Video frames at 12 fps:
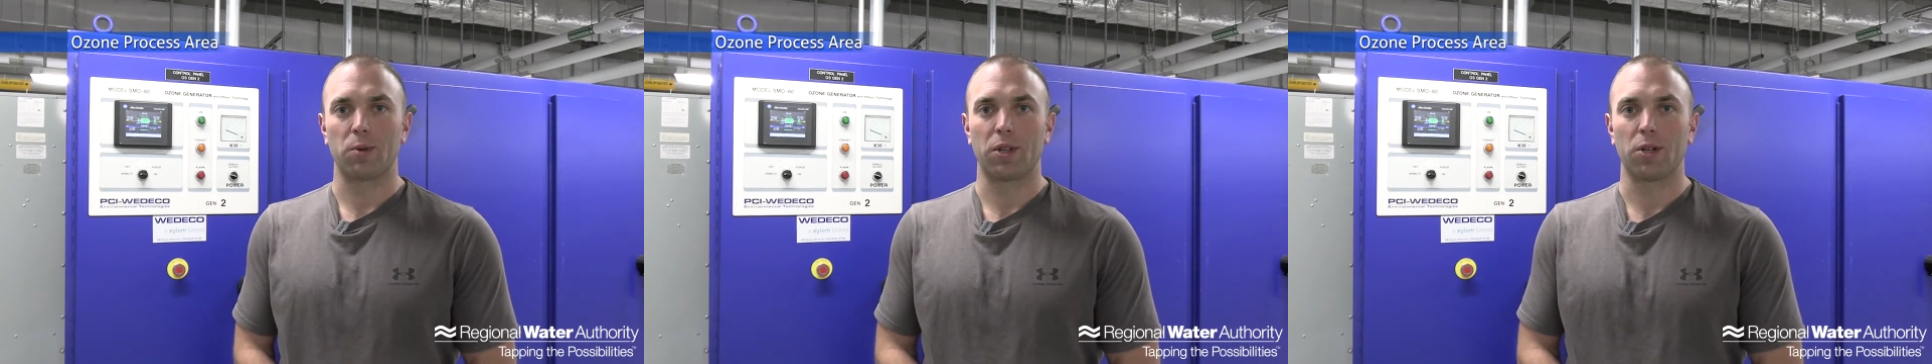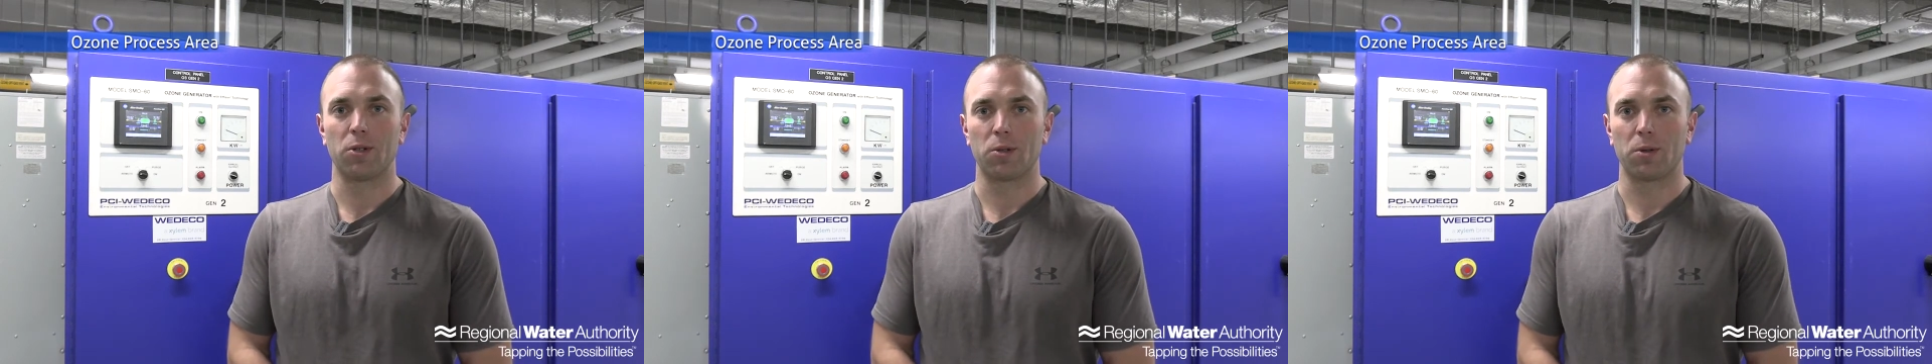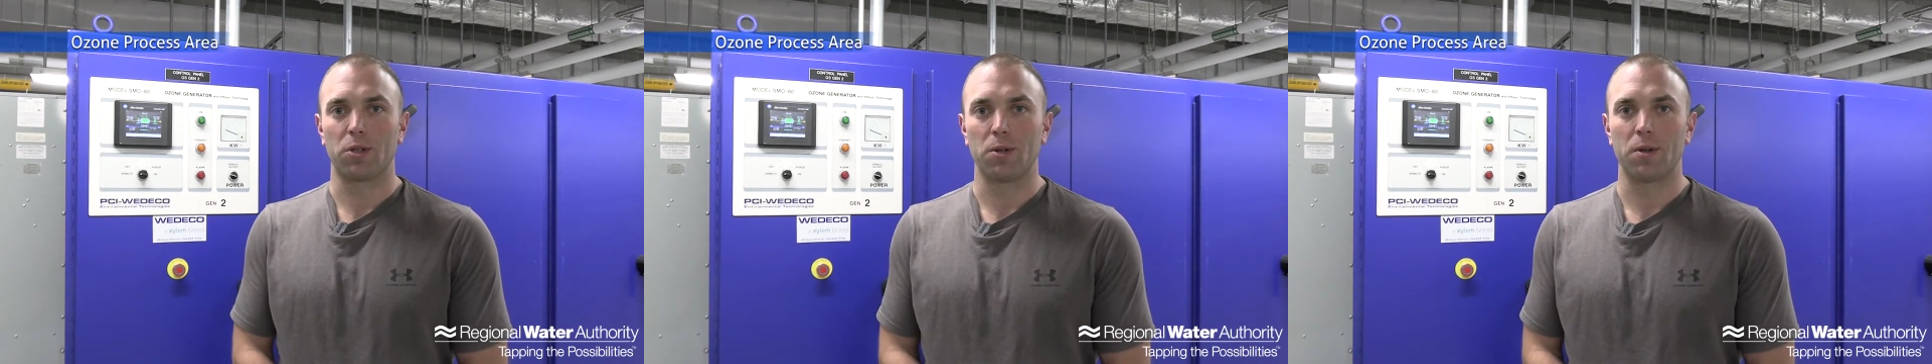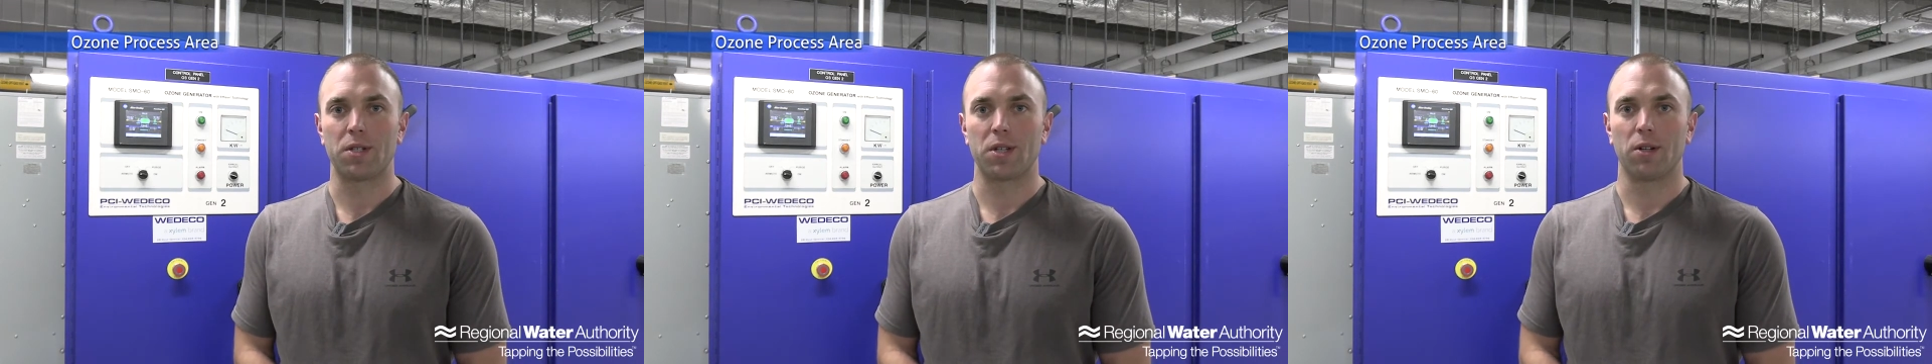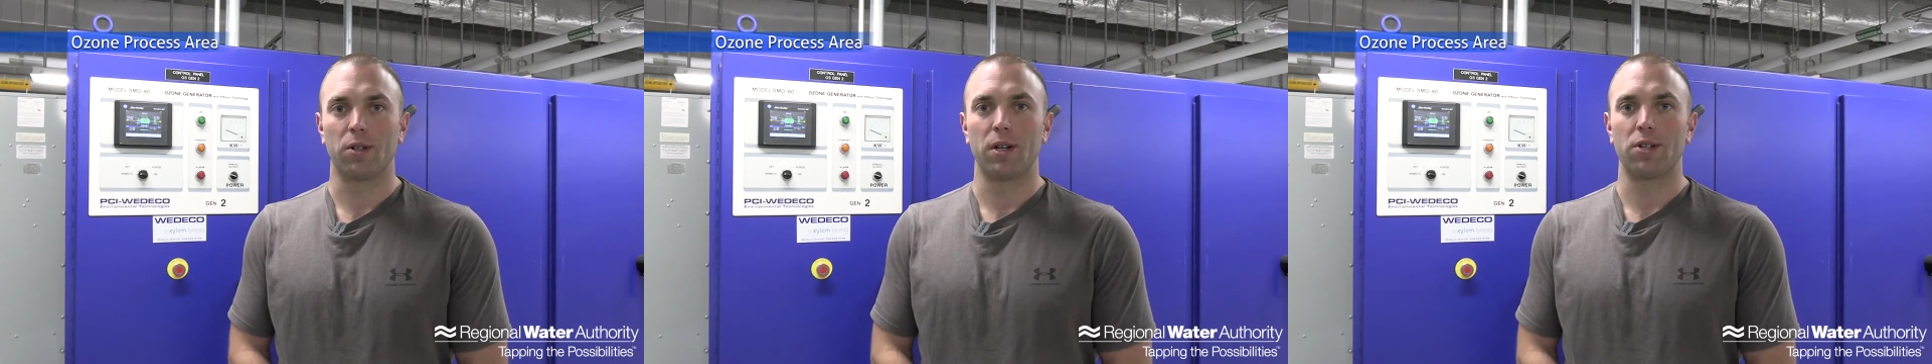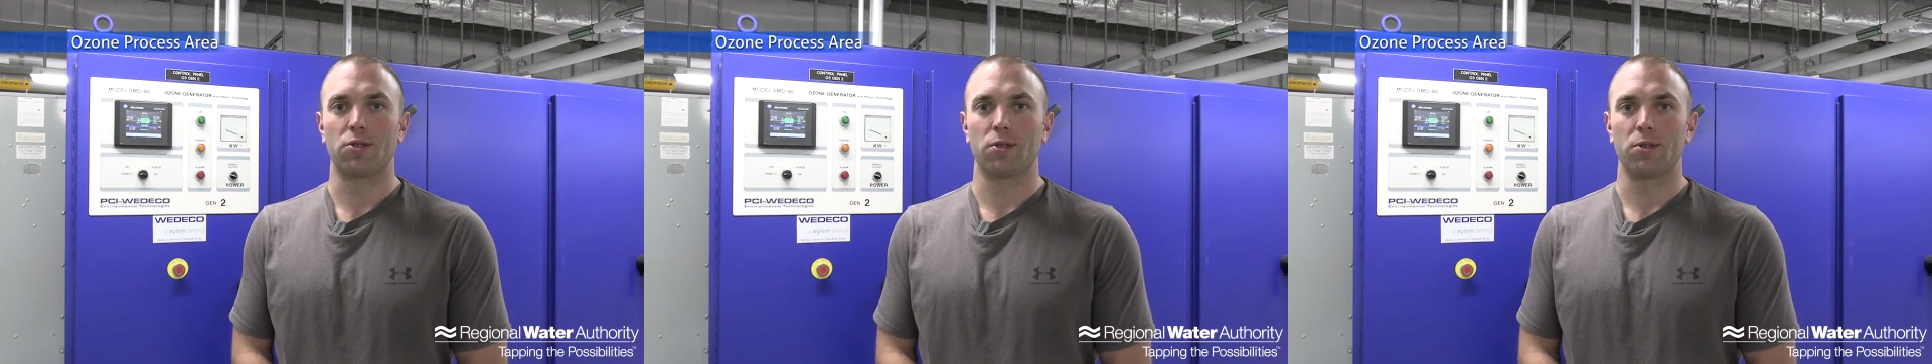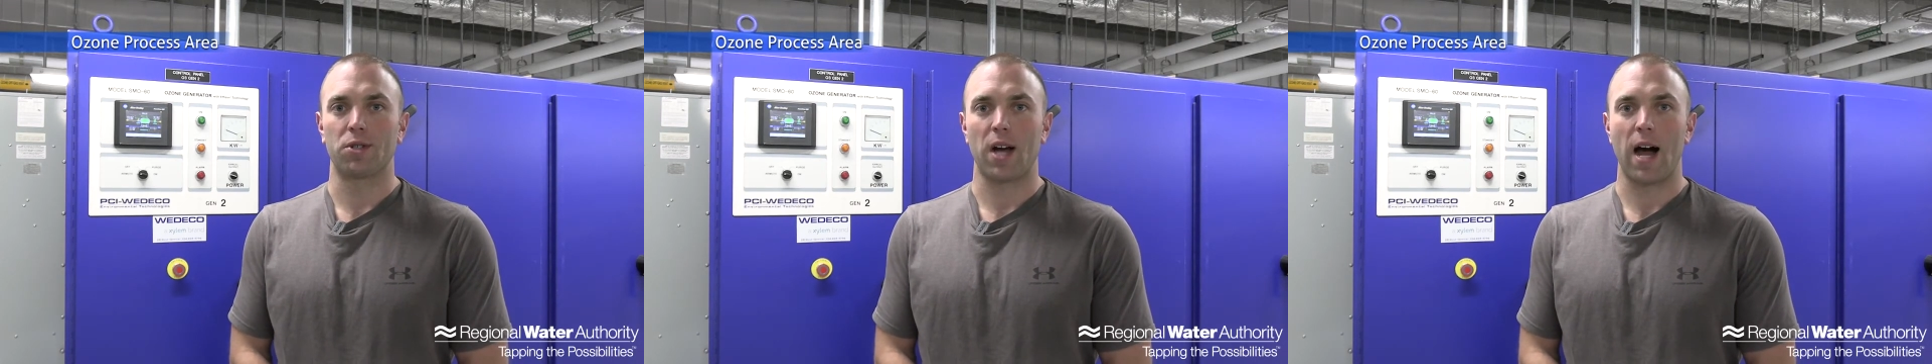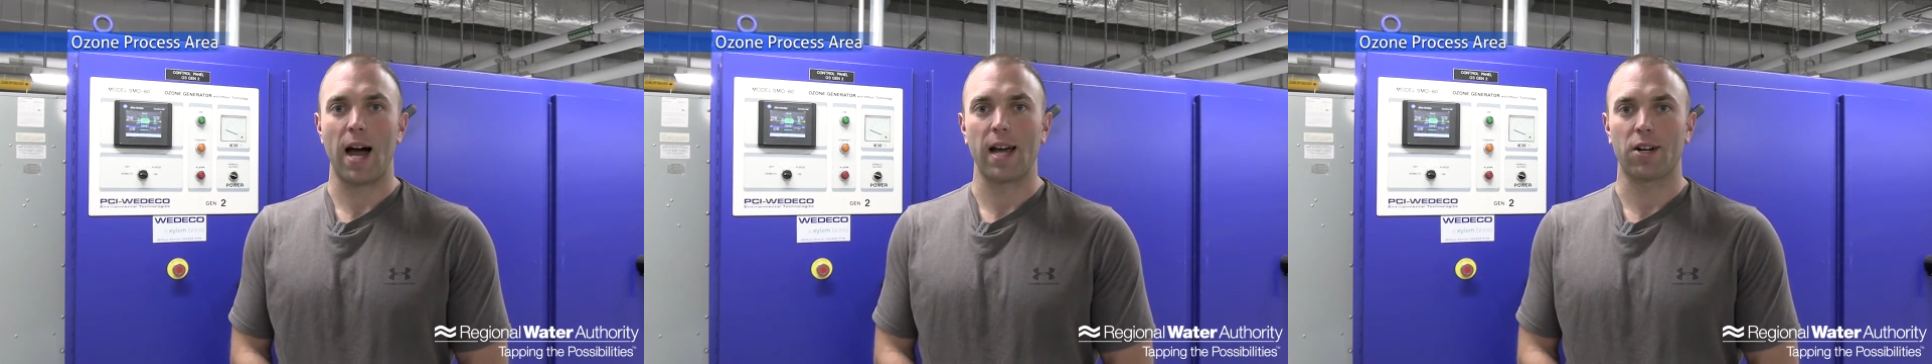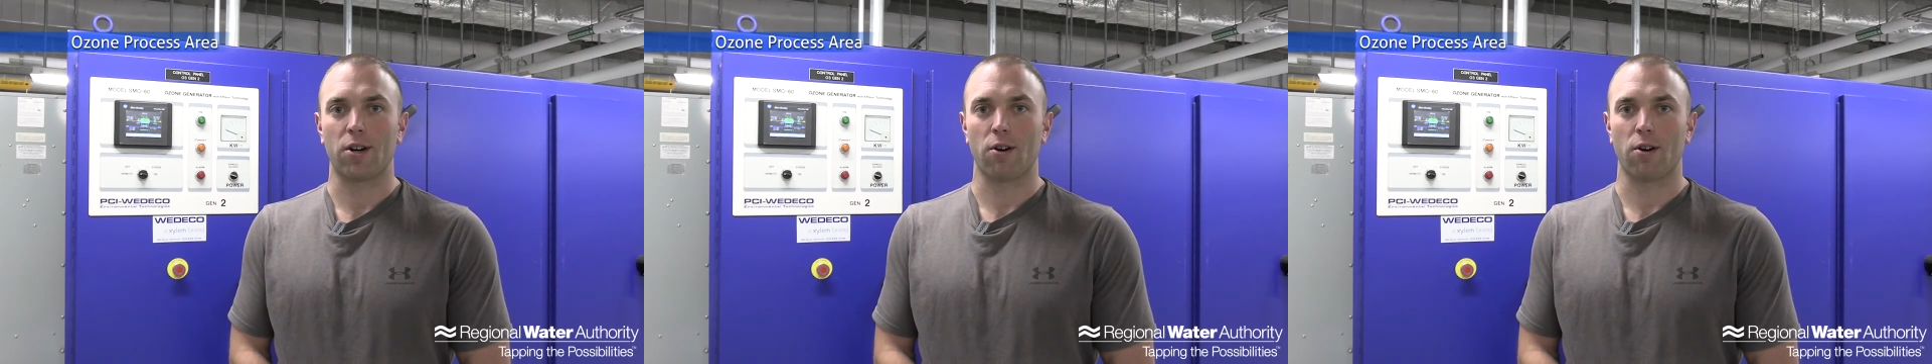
What those will do is it'll introduce a high